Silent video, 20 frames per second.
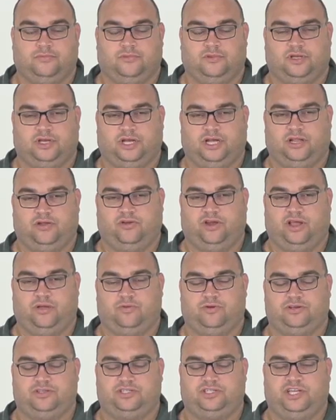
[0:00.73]
Hello
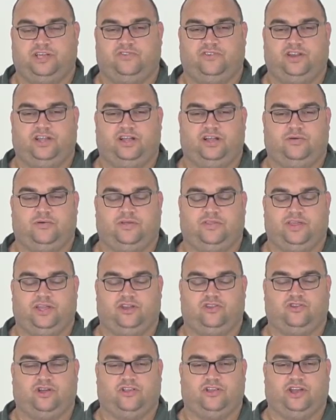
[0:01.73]
neighbors, Steven here with
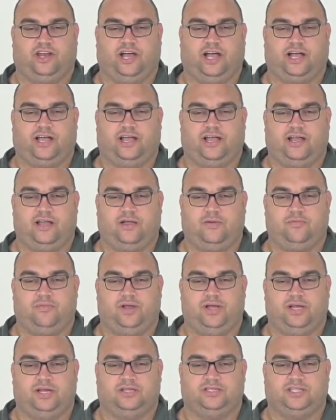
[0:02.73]
eTrailer.com.
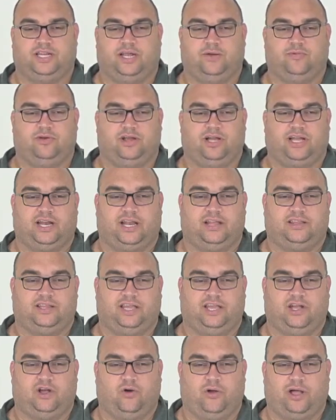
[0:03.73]
Today we're looking at
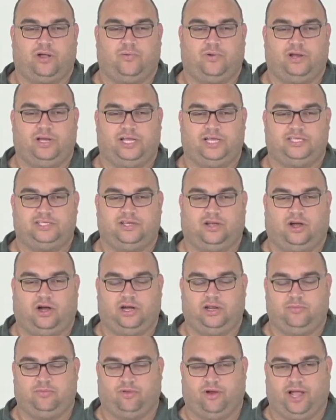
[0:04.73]
the quick release
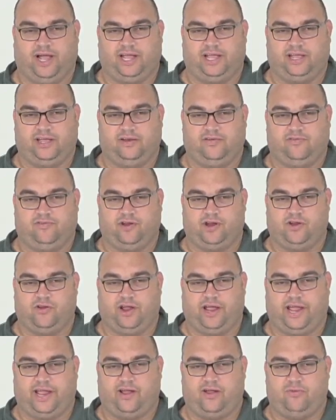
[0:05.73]
awning bracket for your
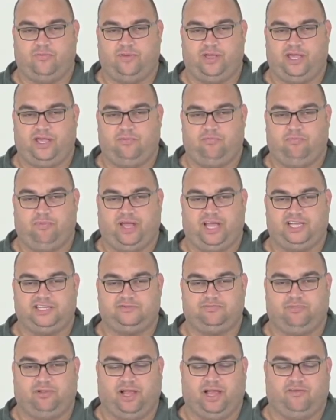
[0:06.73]
ARB base
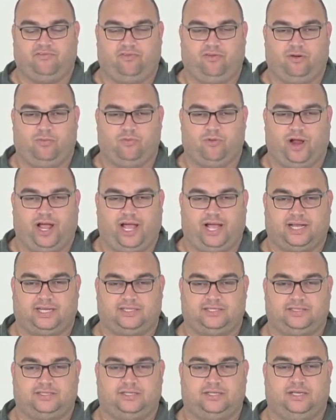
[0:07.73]
platform
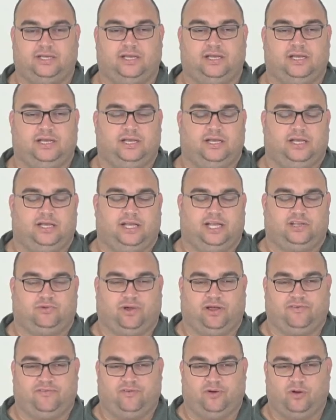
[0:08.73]
racks. That's
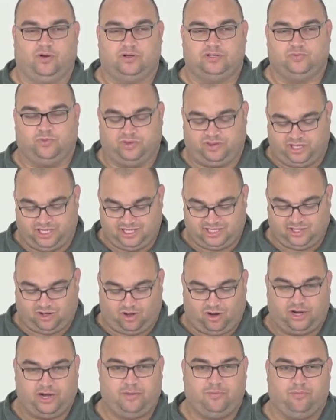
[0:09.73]
right folks, with this
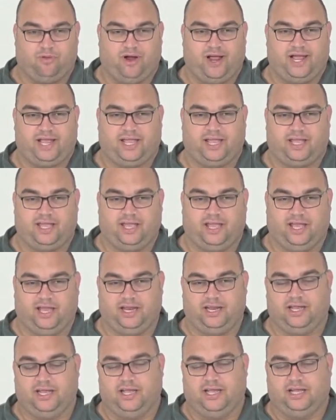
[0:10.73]
awning bracket
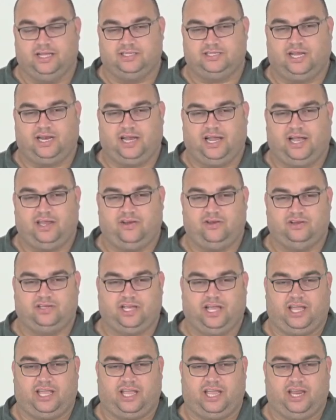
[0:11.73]
kit, it's gonna allow you to
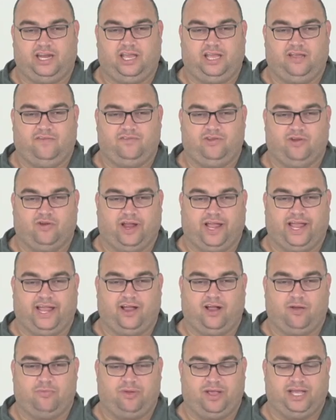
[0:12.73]
take any of your
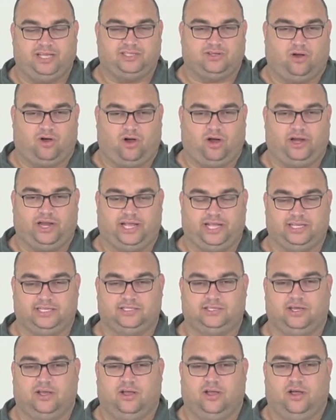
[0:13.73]
ARB's
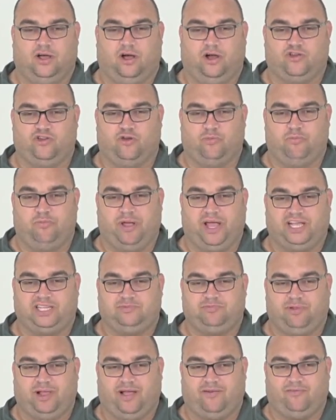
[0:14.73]
awnings on your base
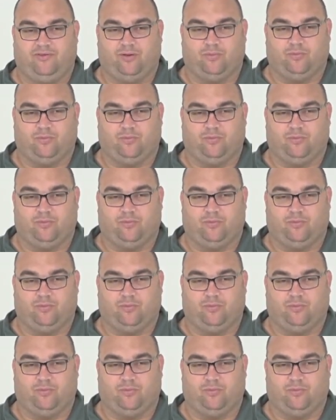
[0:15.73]
platform